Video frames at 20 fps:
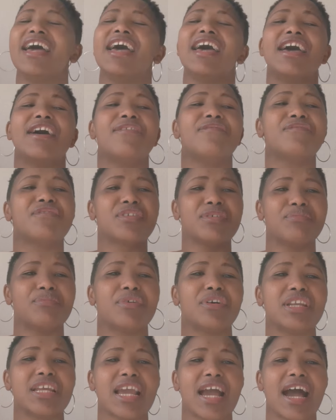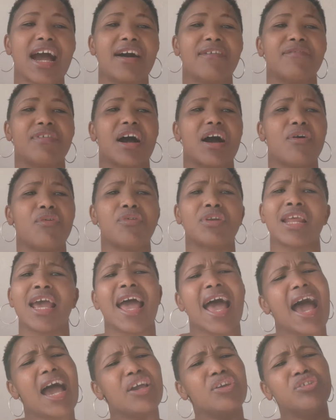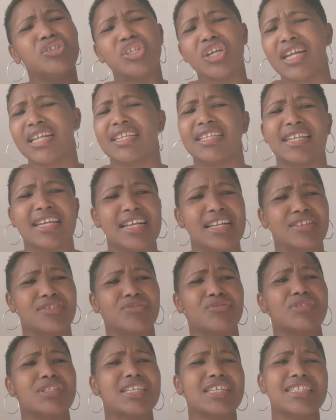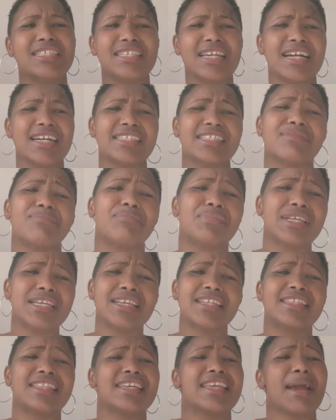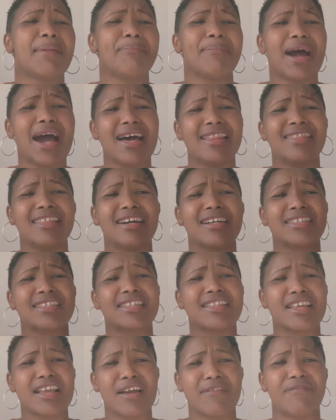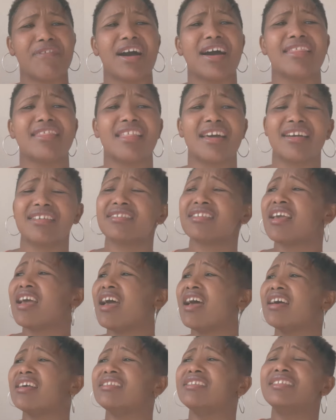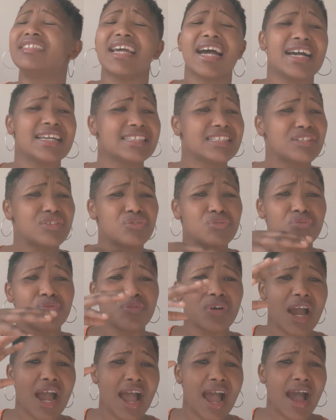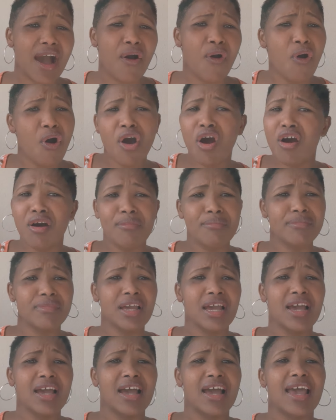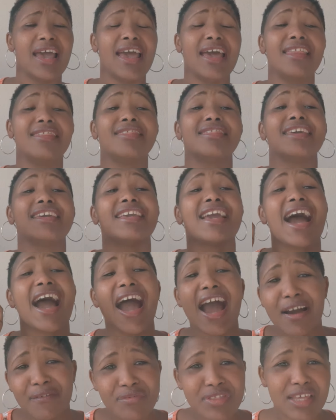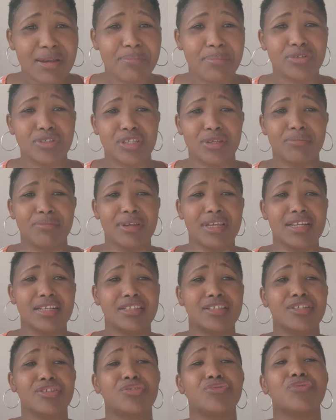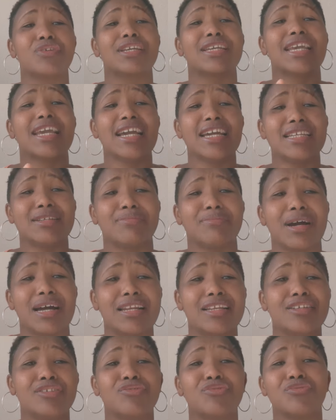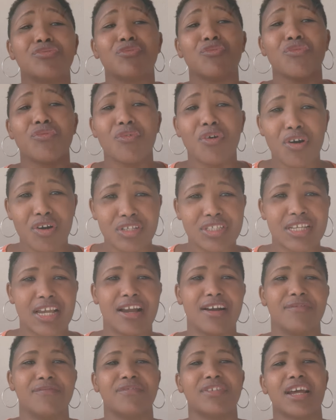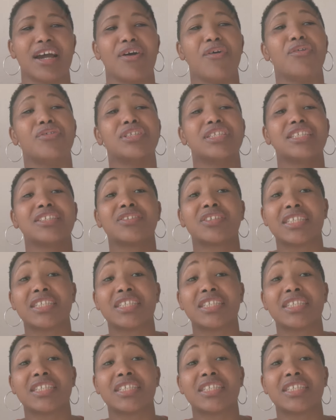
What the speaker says: Everybody have her own. I usually tell you, they just bring their mothers, their fathers, just to a home, and they have the possibility to get money to watch after, or to